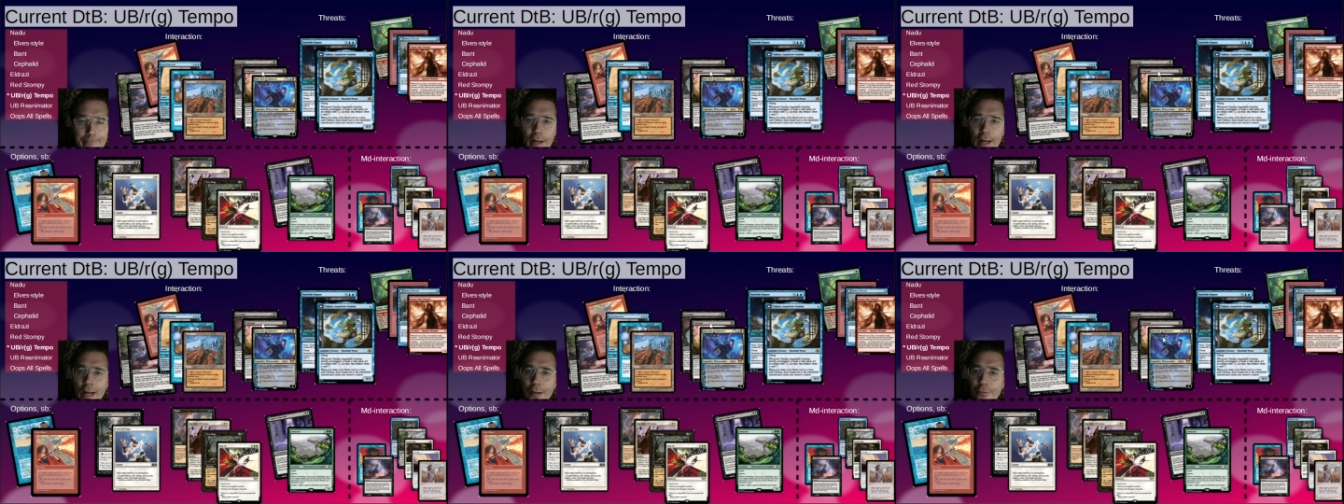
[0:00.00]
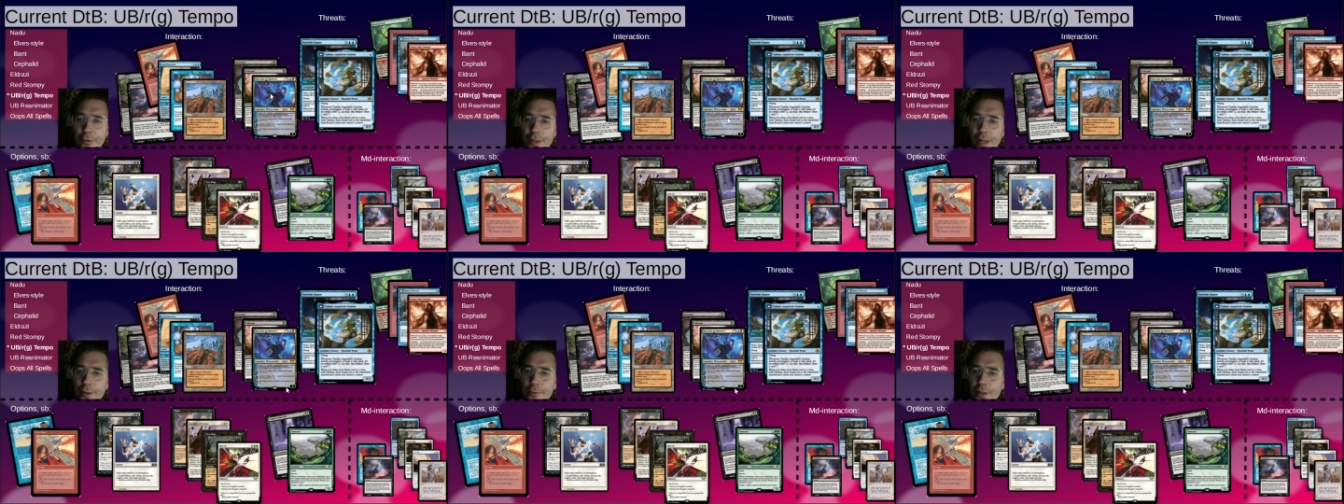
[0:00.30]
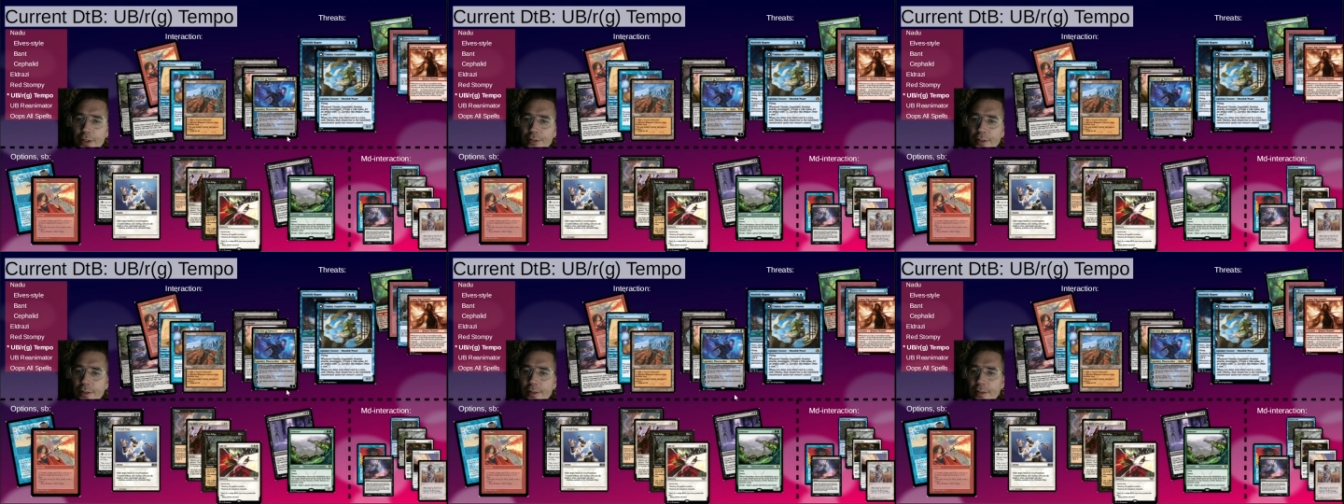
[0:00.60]
And for that
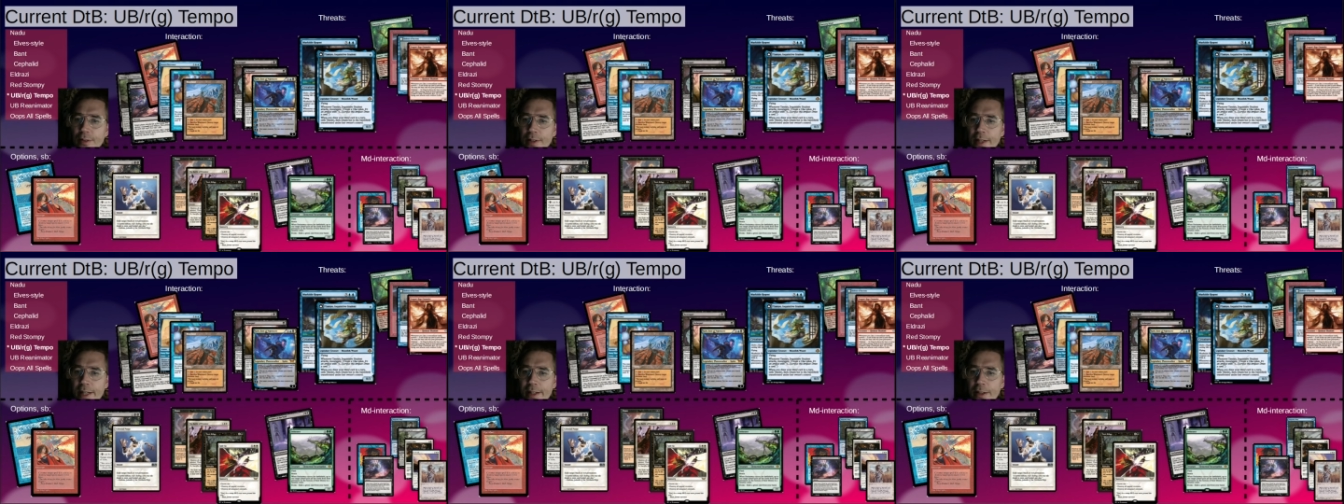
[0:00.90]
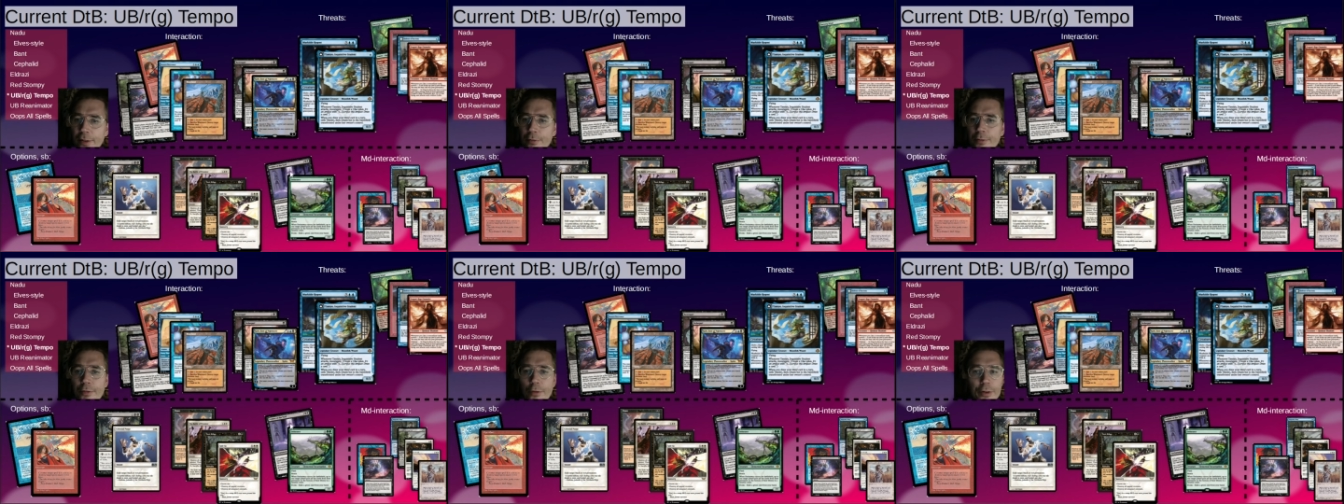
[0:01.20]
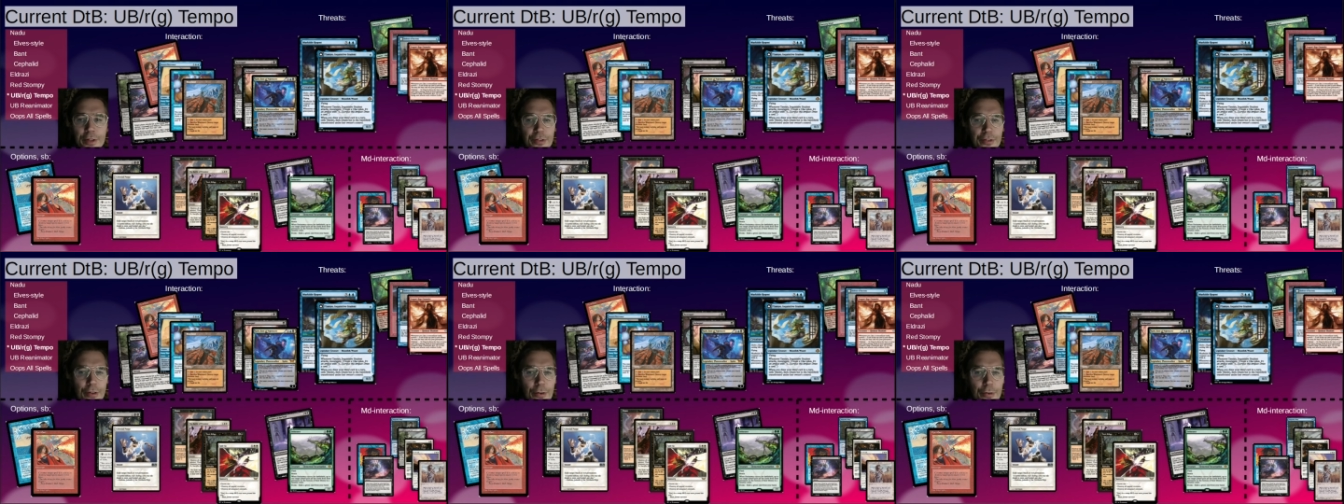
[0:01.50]
reason, Leyline of the
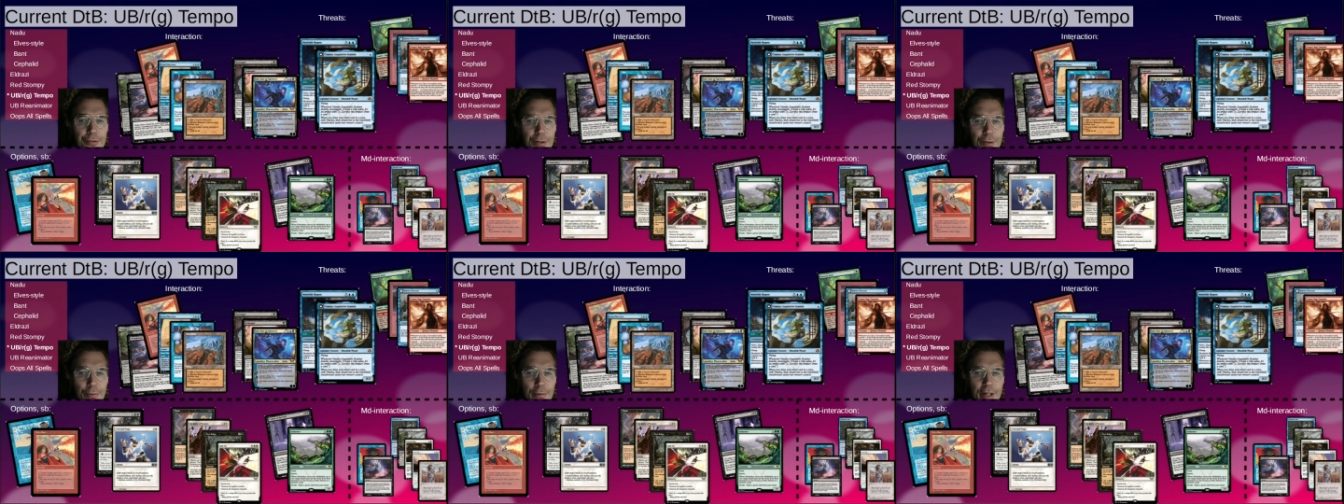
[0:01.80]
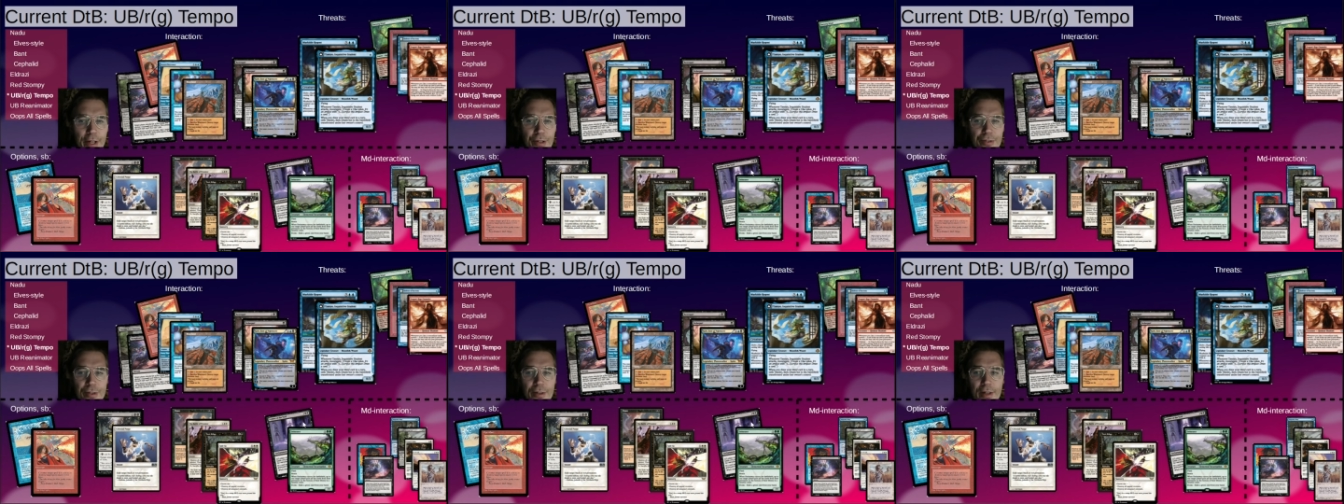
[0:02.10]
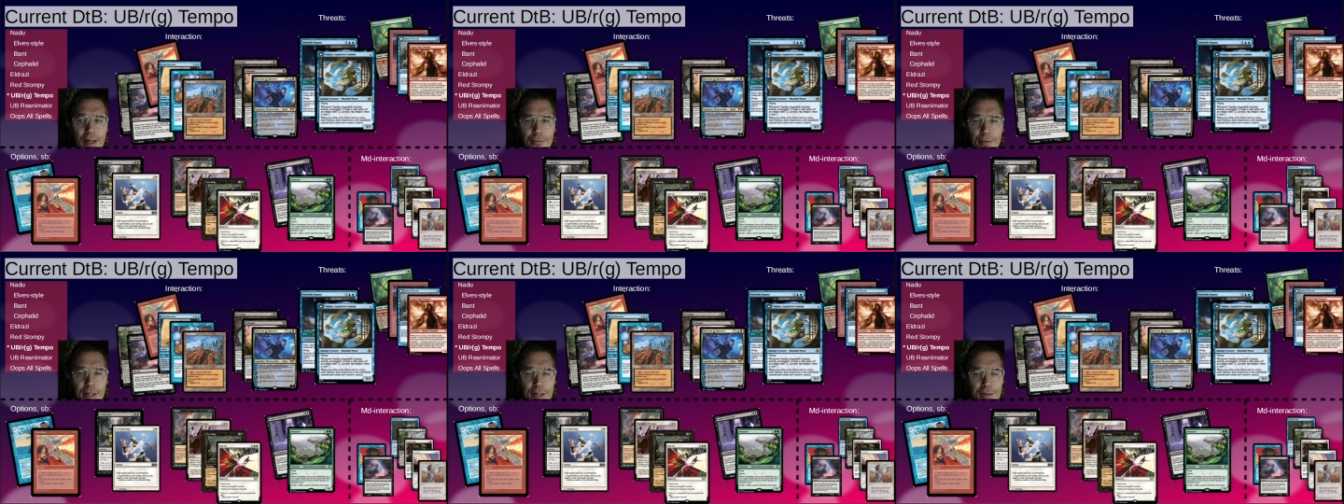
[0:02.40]
Void is a consideration.
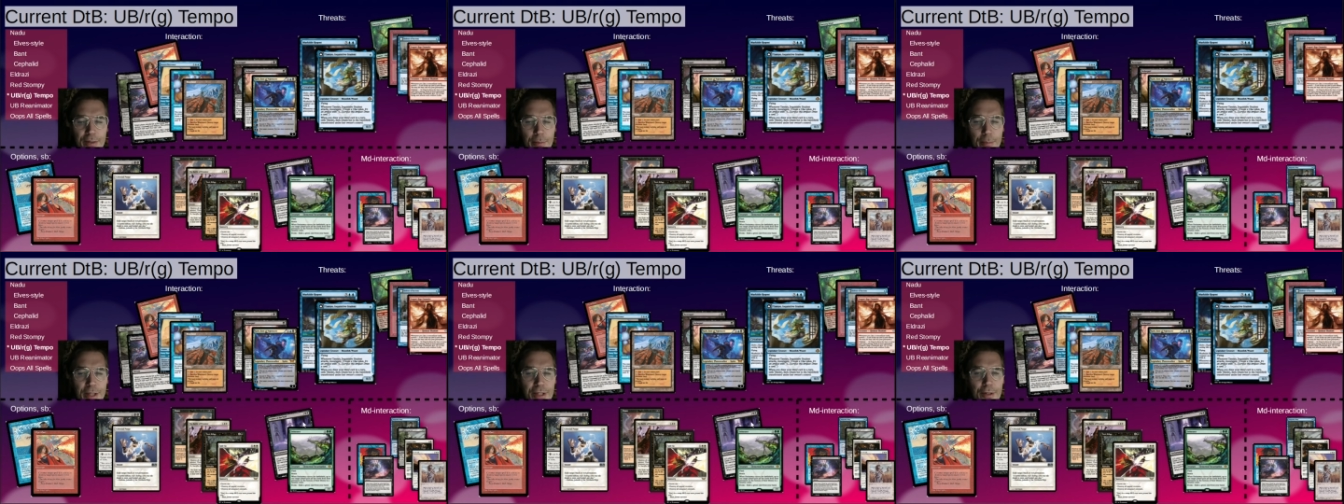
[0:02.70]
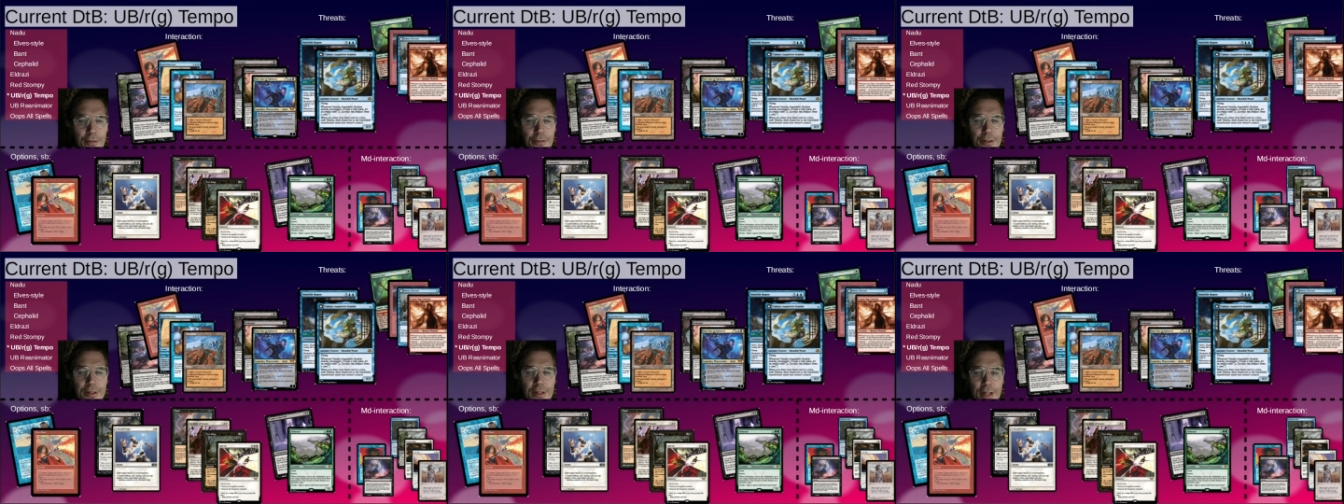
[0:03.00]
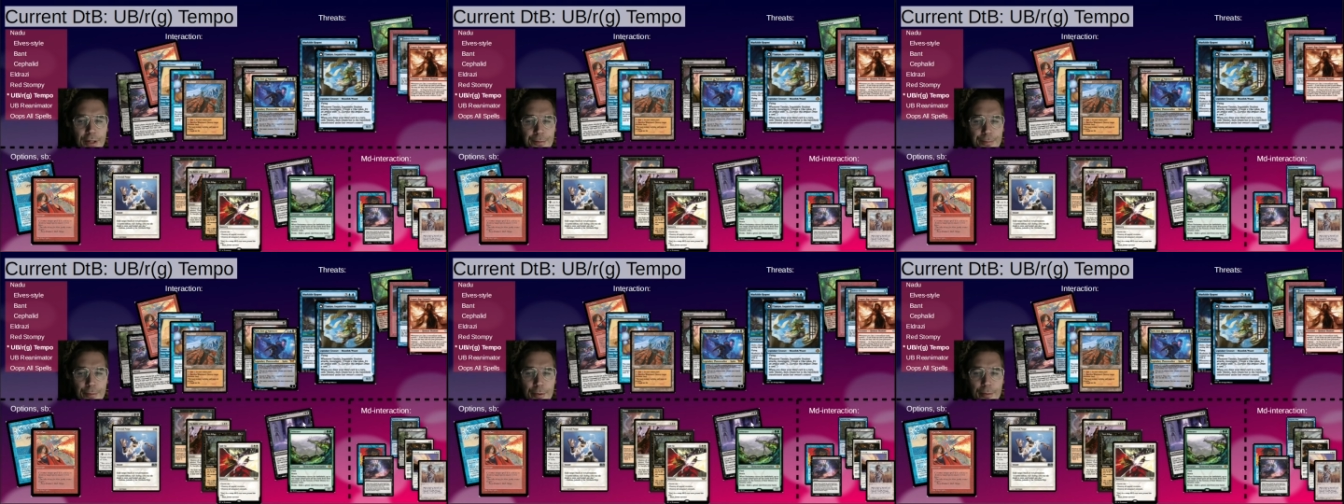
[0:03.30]
It's a bit of a
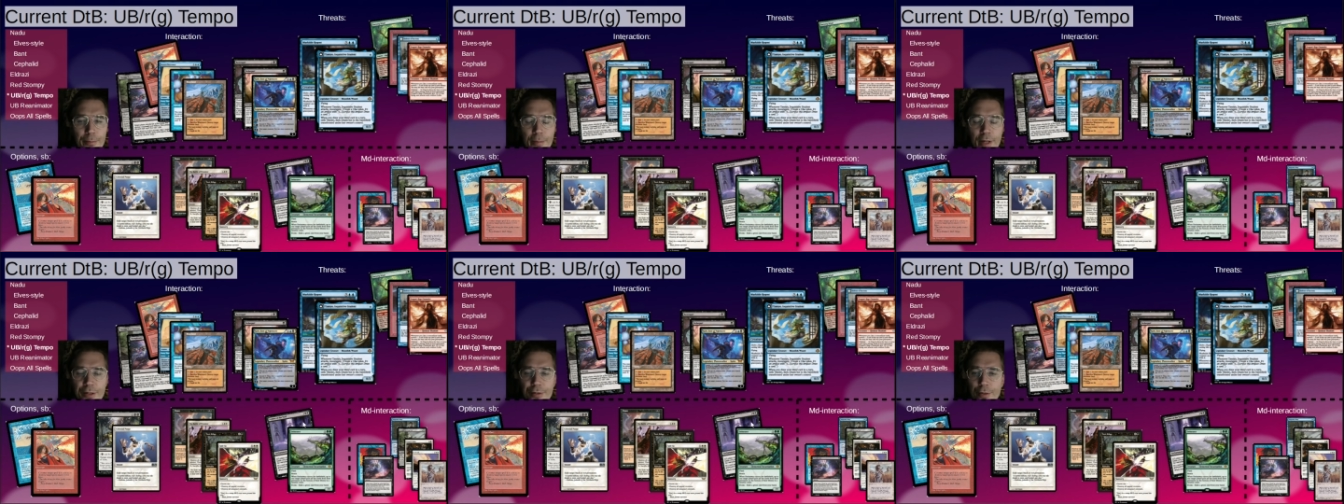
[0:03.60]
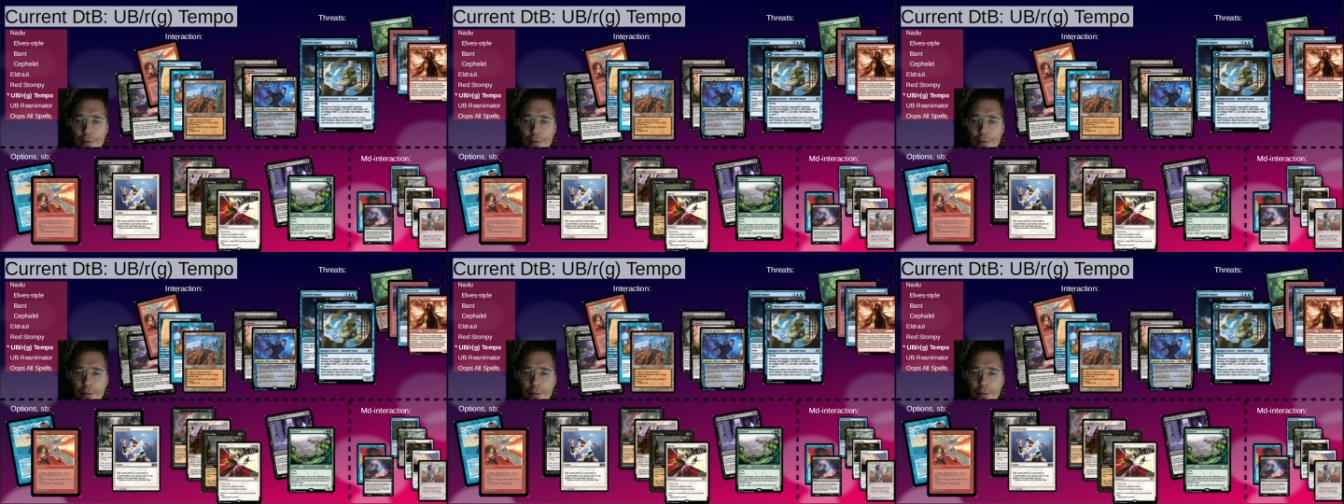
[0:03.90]
desperate measure